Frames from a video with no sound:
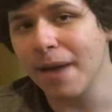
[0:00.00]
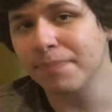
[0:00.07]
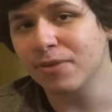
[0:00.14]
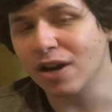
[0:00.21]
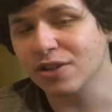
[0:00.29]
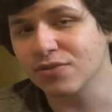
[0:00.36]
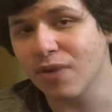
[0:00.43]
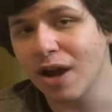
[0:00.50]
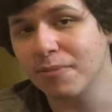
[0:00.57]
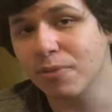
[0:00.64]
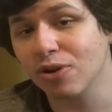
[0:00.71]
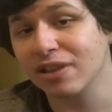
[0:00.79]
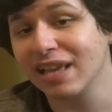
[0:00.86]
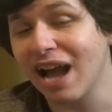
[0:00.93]
Ducks Ryan
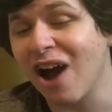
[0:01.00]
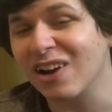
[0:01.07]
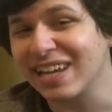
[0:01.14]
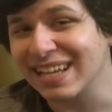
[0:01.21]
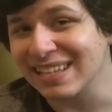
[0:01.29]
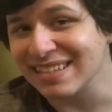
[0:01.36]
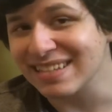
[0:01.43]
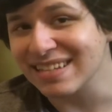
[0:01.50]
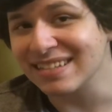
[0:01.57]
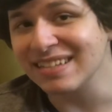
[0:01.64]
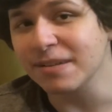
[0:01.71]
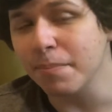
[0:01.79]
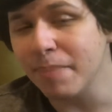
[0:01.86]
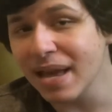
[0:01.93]
Merkley on a
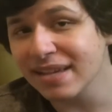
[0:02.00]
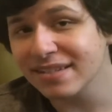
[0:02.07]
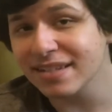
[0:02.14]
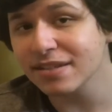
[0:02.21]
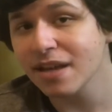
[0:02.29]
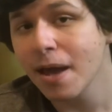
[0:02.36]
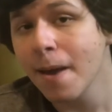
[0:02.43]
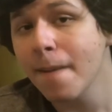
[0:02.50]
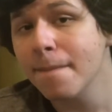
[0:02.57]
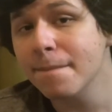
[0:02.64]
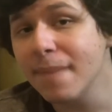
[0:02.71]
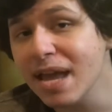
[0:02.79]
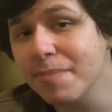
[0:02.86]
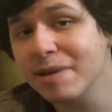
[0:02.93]
consistent basis,
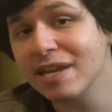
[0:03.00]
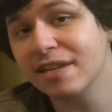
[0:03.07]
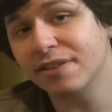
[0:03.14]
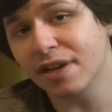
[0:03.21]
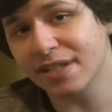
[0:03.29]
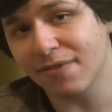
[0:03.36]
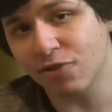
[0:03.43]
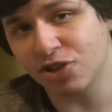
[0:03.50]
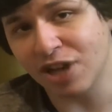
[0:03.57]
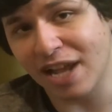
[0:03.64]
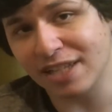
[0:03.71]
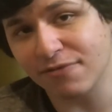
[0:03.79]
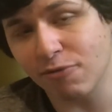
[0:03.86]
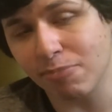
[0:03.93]
maybe he does have a
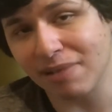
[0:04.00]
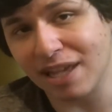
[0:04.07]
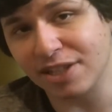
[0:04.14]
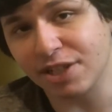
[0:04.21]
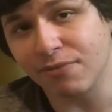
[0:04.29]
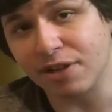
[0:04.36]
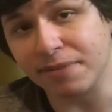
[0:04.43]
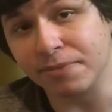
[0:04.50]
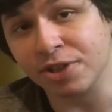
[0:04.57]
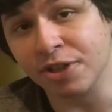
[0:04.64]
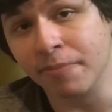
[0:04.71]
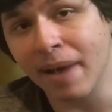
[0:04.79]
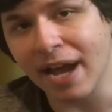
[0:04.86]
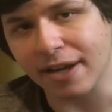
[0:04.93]
chance of replacing Radim
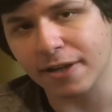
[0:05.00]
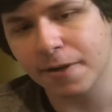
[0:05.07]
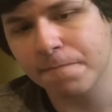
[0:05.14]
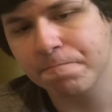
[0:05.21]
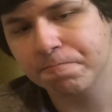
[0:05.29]
Simek.